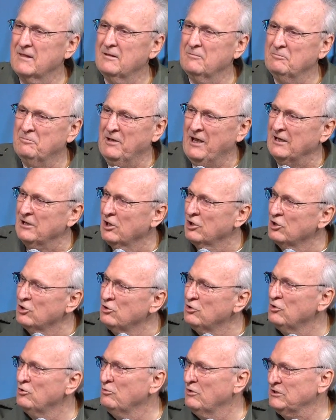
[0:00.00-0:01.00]

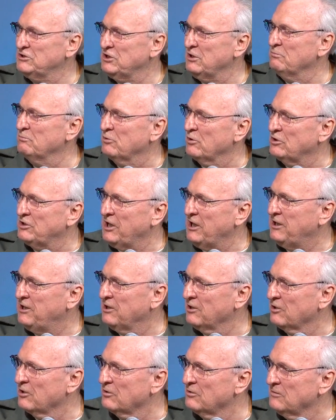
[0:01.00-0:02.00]
Peleliu, which in
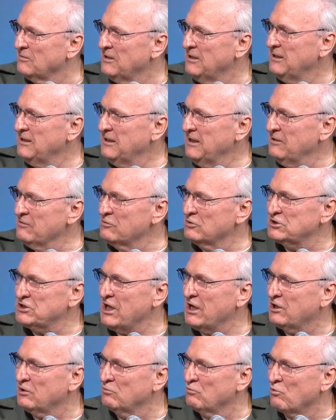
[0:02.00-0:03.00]
particular in the
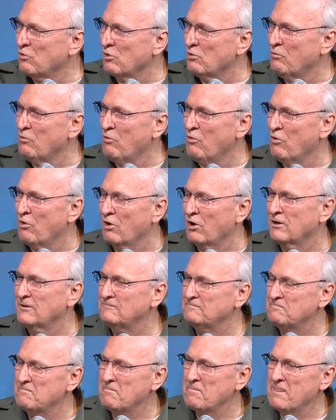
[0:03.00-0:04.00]
Second World War,
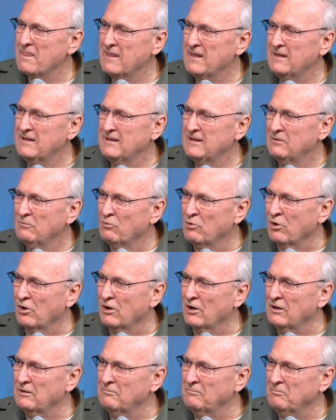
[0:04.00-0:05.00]

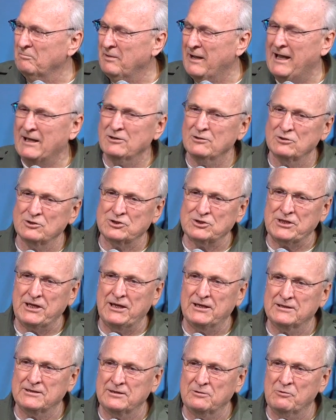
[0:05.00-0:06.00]
were battles
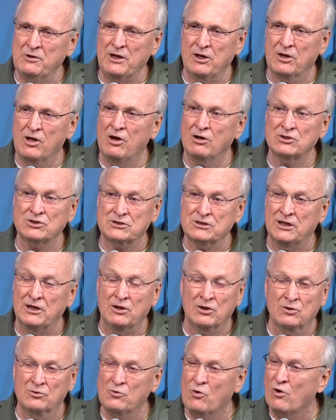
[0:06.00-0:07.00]
that uh, we lost an
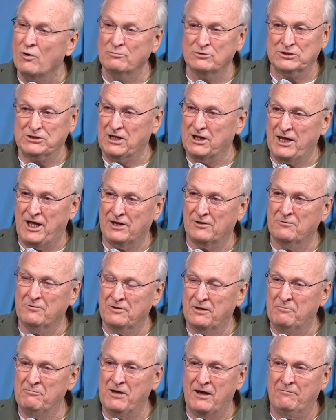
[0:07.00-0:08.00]
enormous lot of,
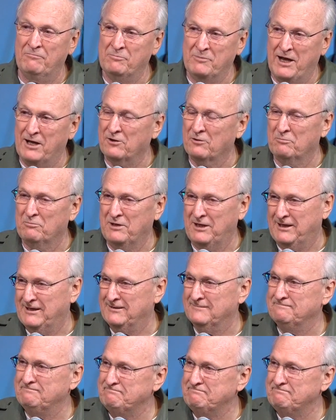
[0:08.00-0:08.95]
um, amount of men,